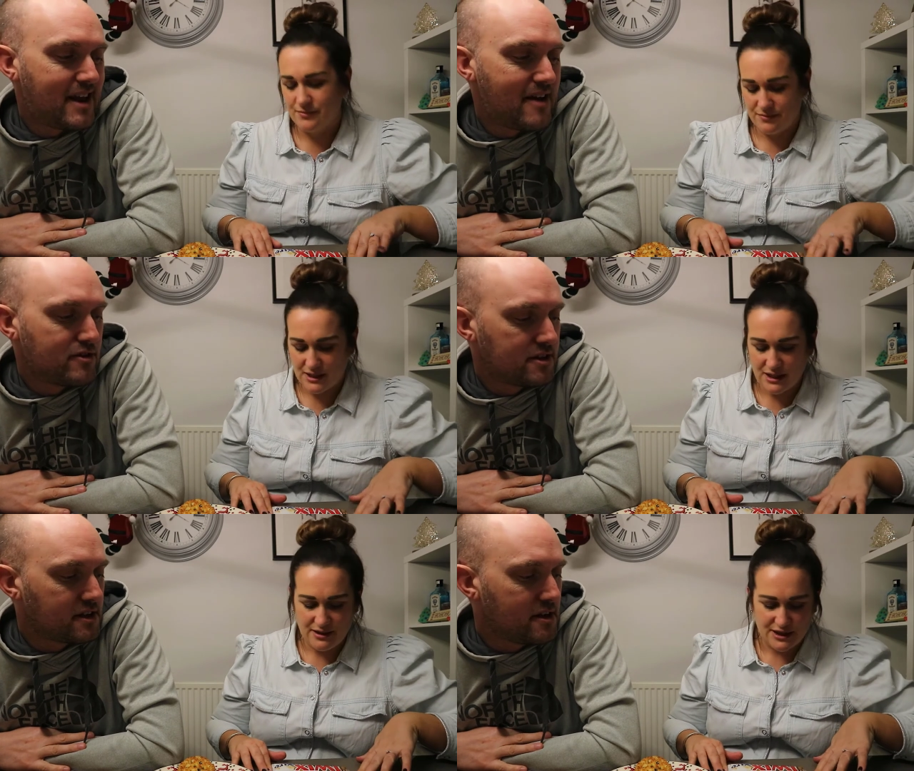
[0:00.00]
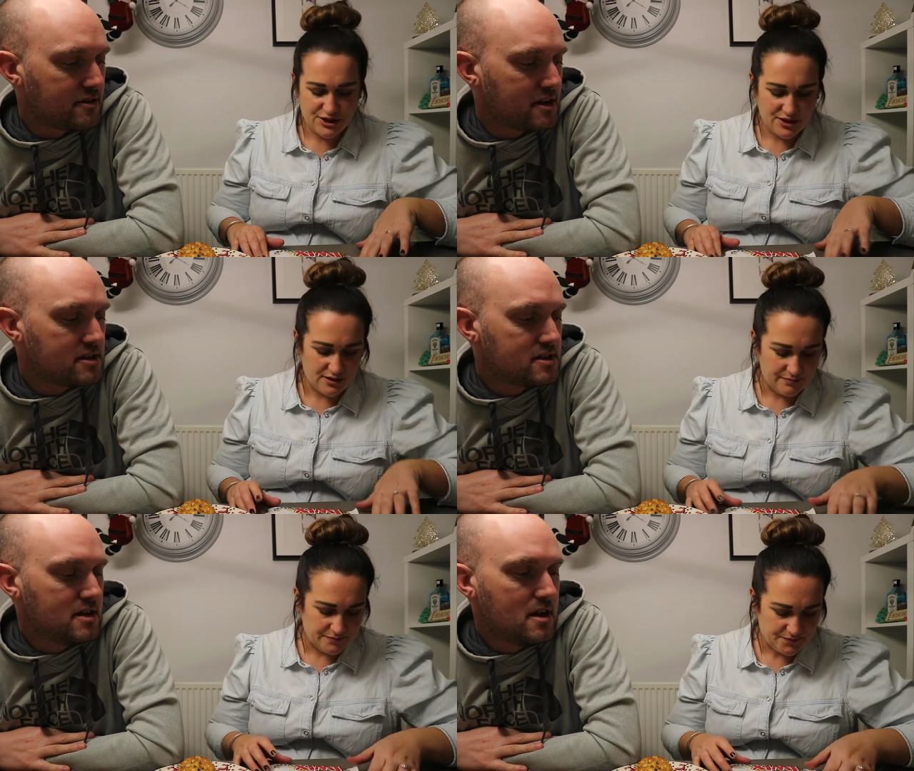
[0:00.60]
Speaker 1: in everything they
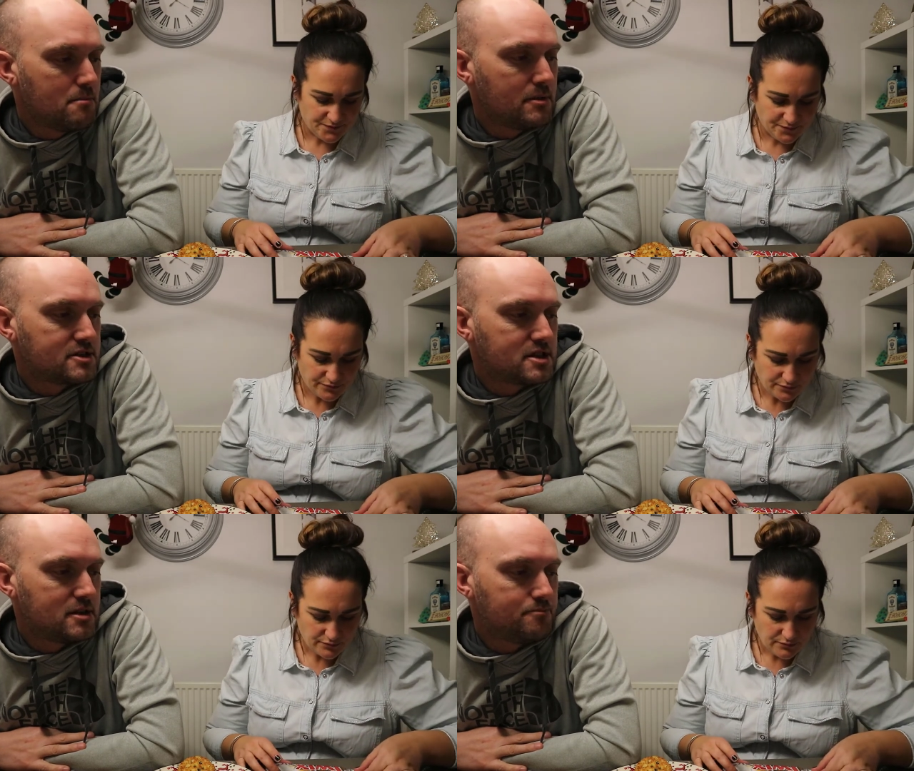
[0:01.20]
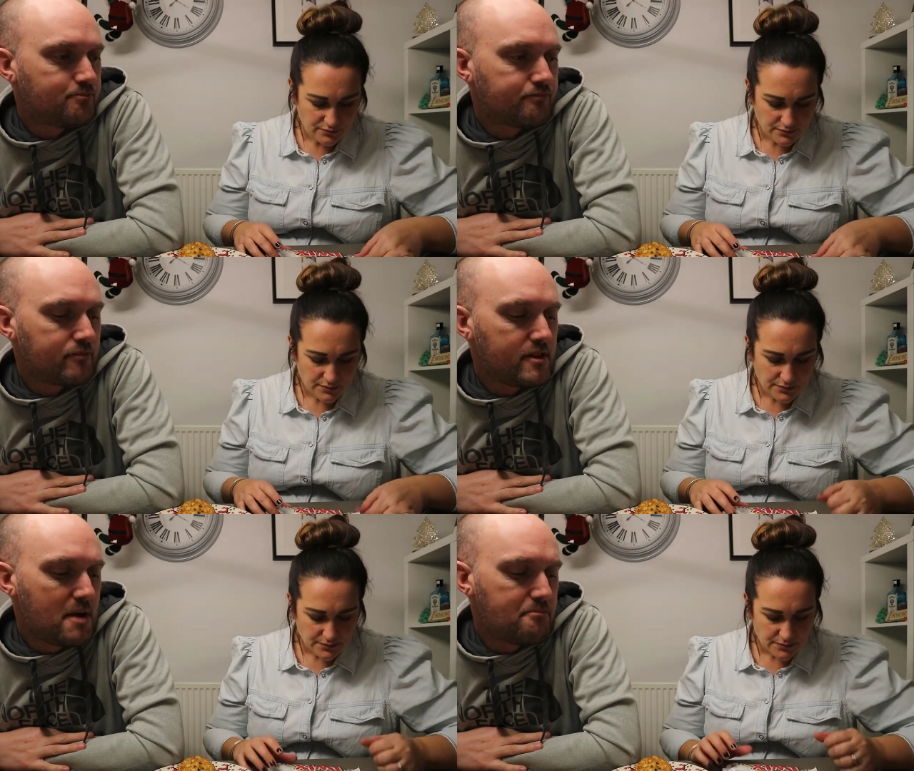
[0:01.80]
nowadays. Do. But um,
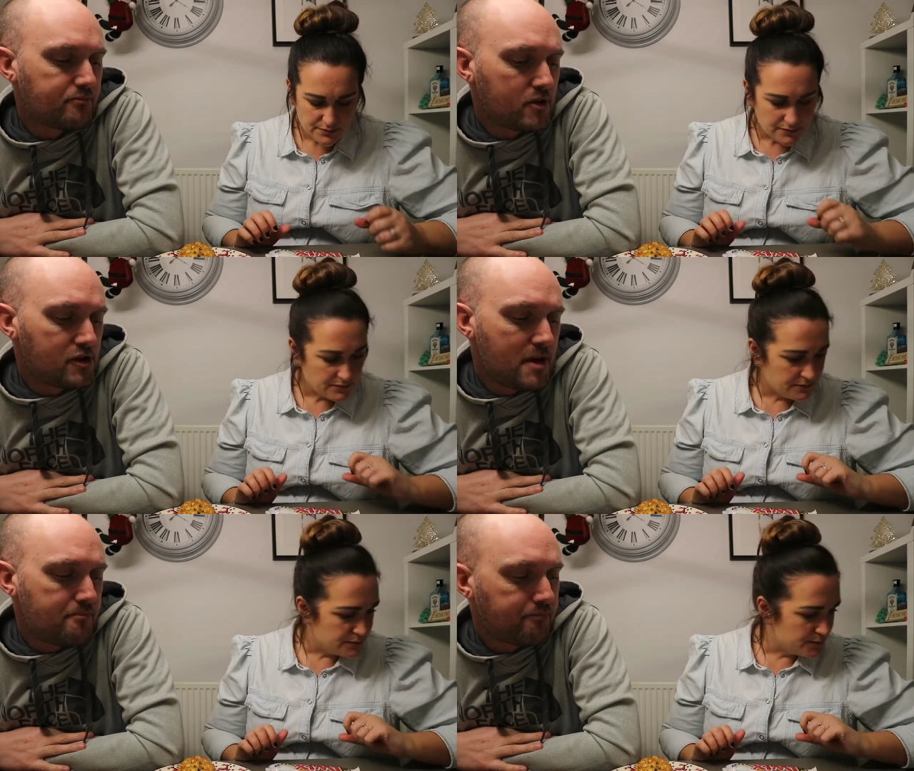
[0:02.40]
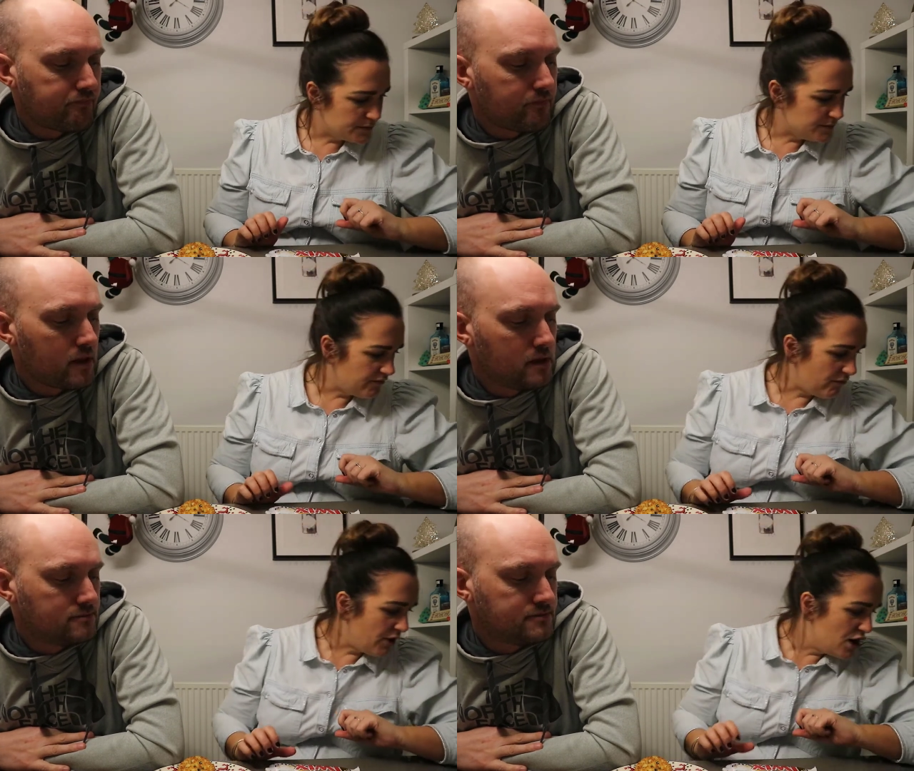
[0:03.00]
yeah, okay.
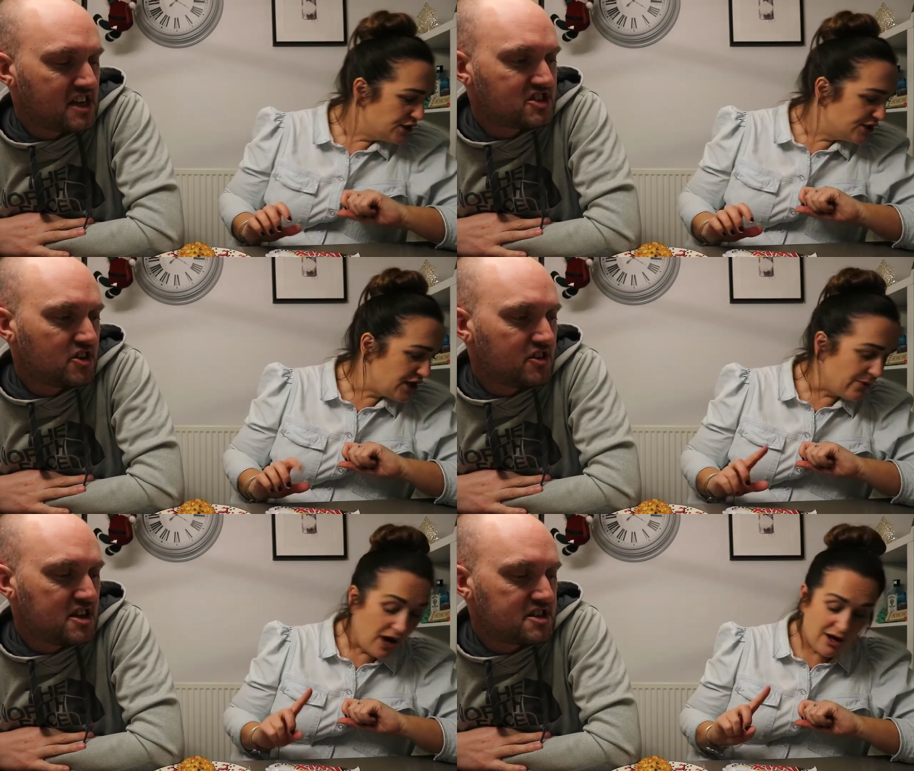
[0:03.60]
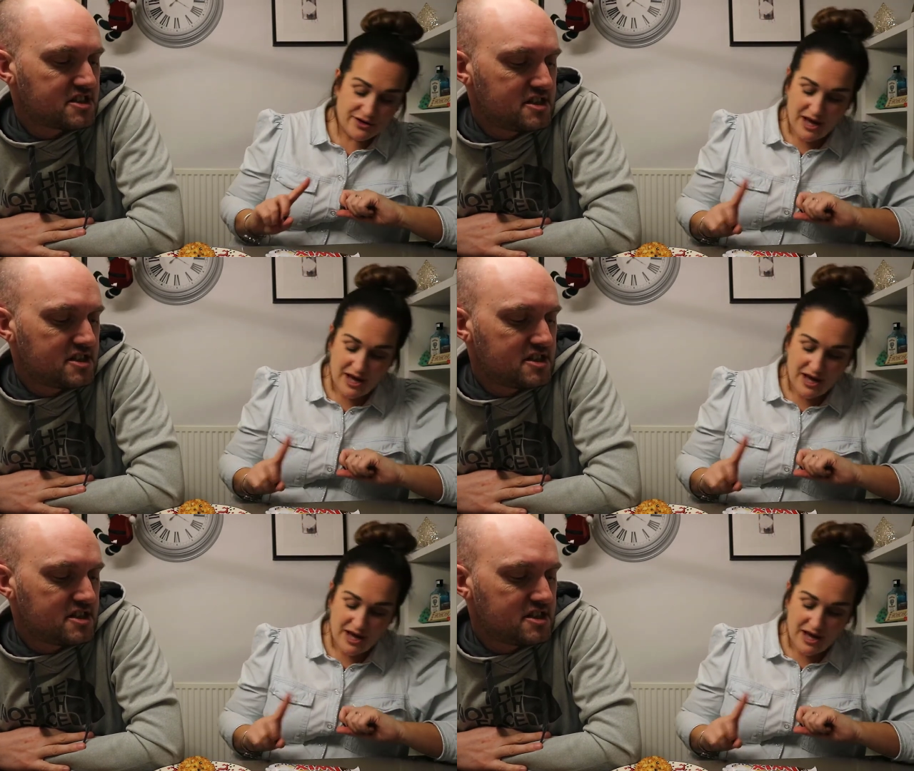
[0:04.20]
Mm. Next so on the list is...